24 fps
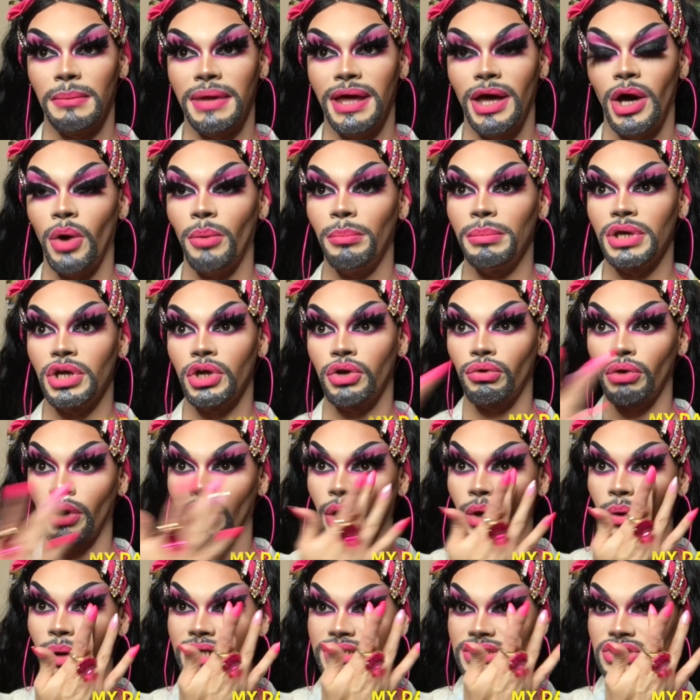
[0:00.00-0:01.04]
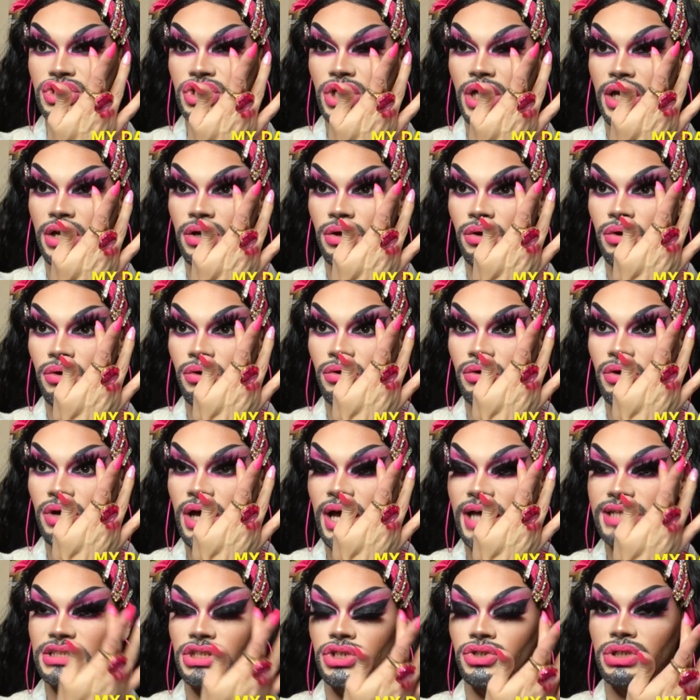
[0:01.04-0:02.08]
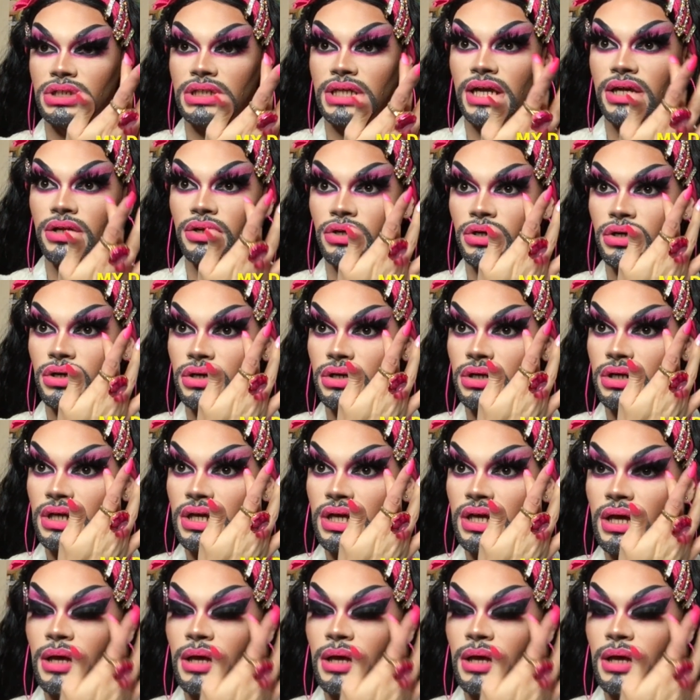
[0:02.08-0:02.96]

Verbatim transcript: help me grow as a channel as a creator